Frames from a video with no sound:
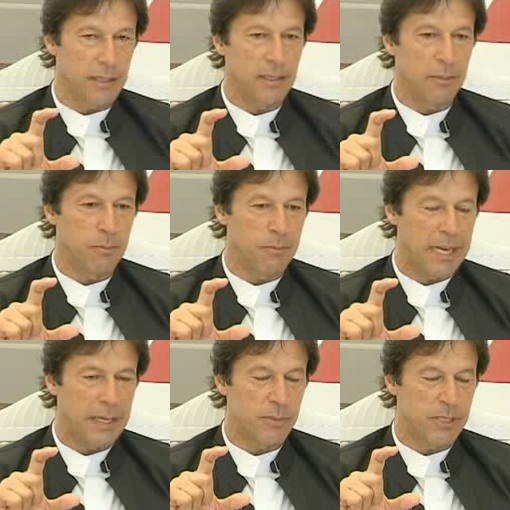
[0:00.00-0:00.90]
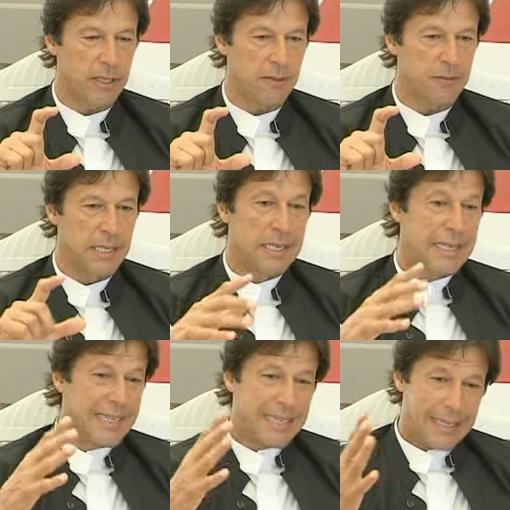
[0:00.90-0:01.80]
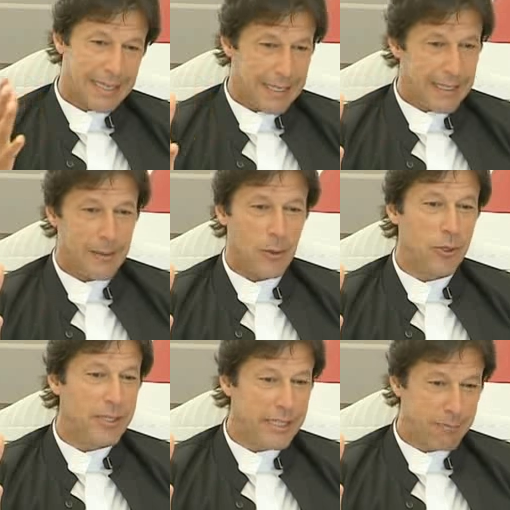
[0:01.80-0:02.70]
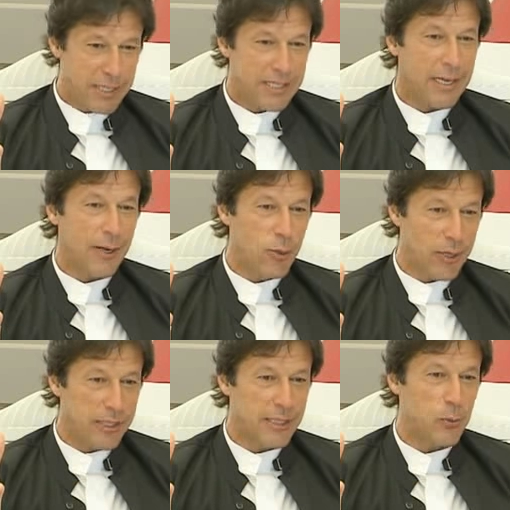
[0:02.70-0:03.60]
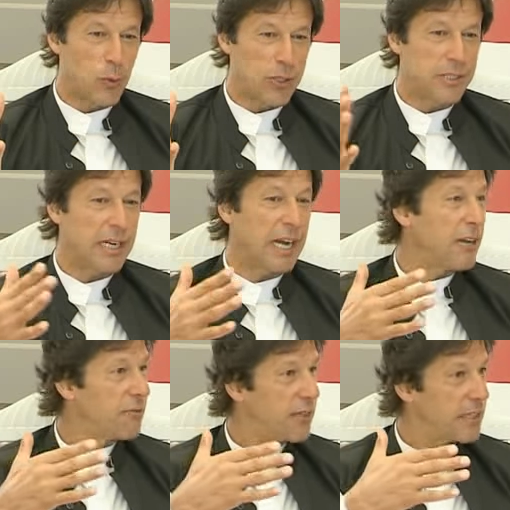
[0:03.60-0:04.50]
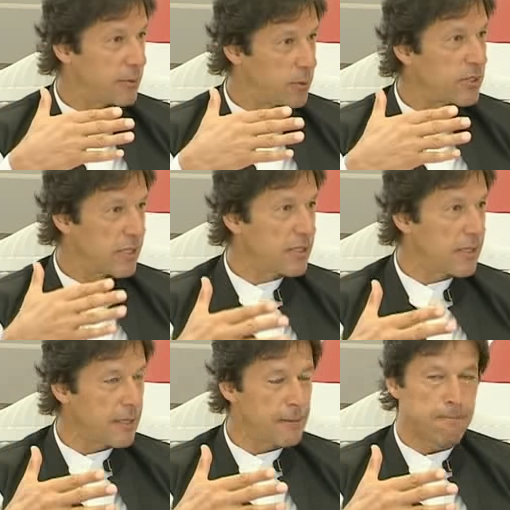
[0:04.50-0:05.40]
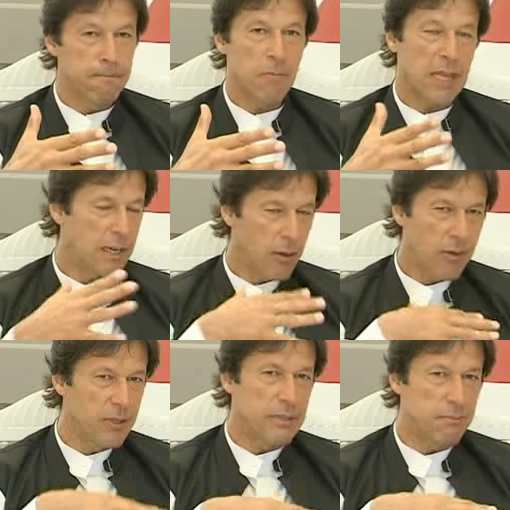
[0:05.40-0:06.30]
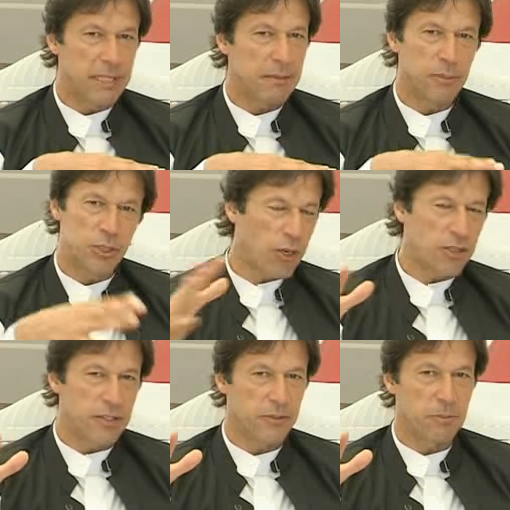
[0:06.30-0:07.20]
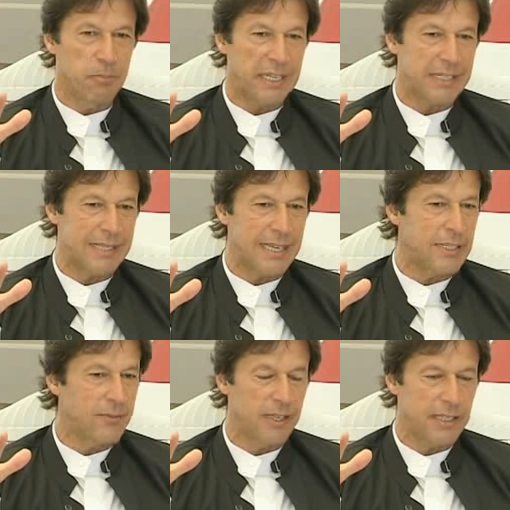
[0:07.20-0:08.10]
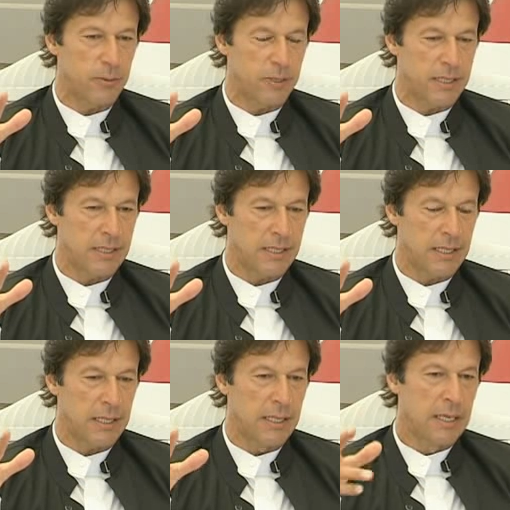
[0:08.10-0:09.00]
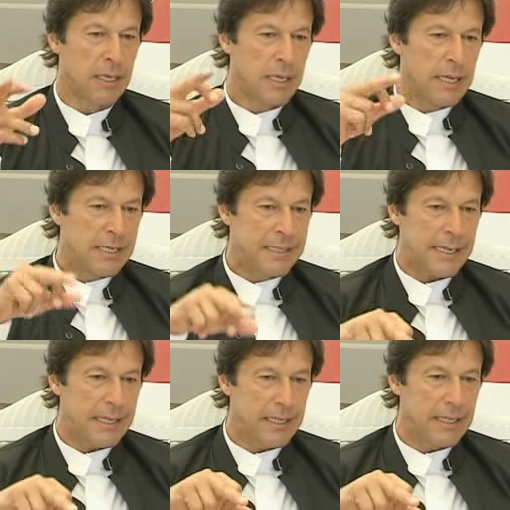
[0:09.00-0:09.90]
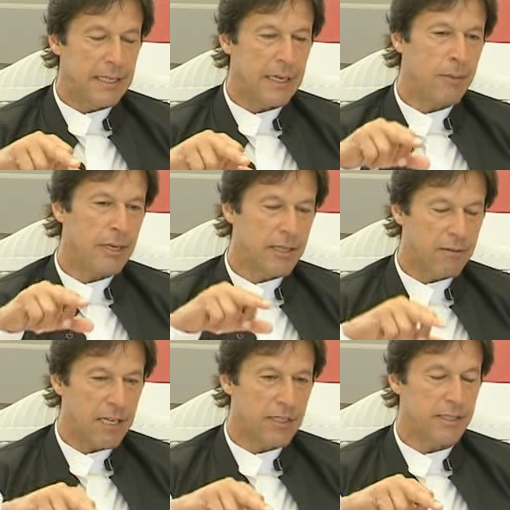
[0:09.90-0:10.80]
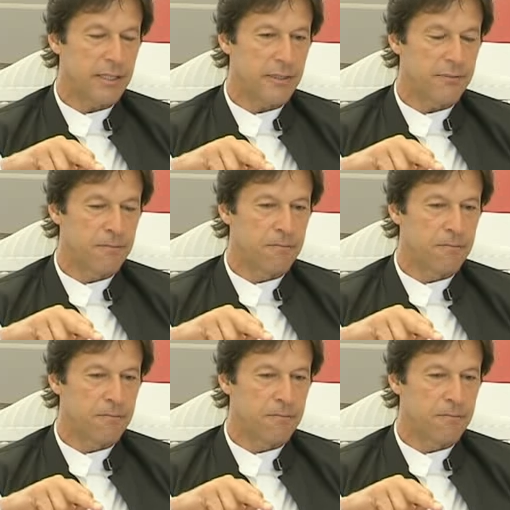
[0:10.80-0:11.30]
the man himself. Only miscalculation was that I felt he was sincere. And not only me, majority of the Pakistanis felt he was sincere. Secondly, about Nawaz Sharif,